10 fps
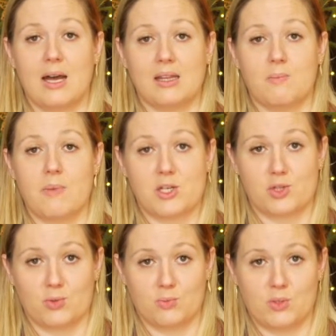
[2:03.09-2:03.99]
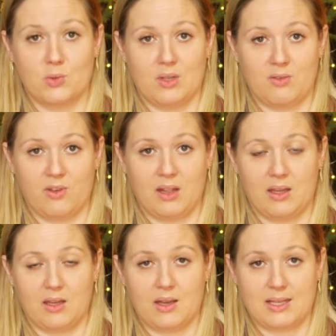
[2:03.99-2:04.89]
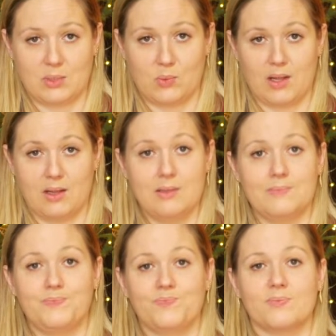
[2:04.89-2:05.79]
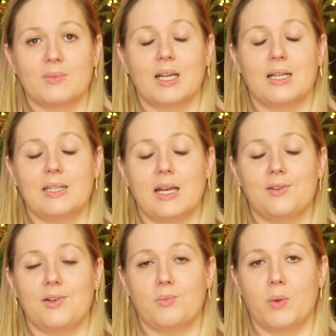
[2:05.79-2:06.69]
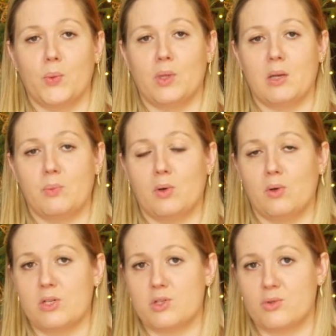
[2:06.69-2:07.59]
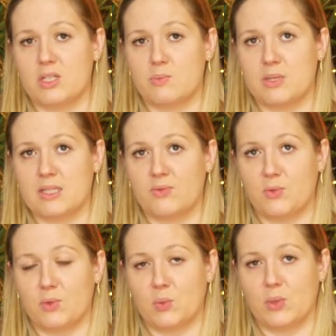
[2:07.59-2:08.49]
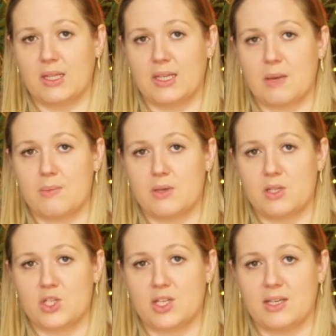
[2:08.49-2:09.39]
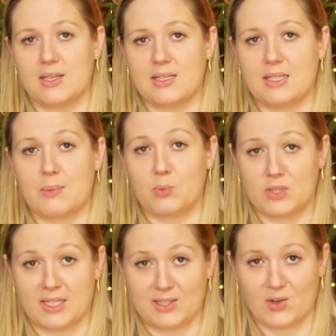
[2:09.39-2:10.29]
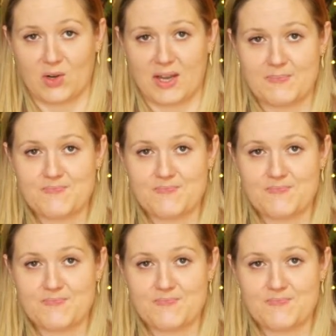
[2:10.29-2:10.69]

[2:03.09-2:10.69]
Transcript: add mushrooms to the filling as well. The other popular Polish Christmas food with cabbage is kapusta z grochem.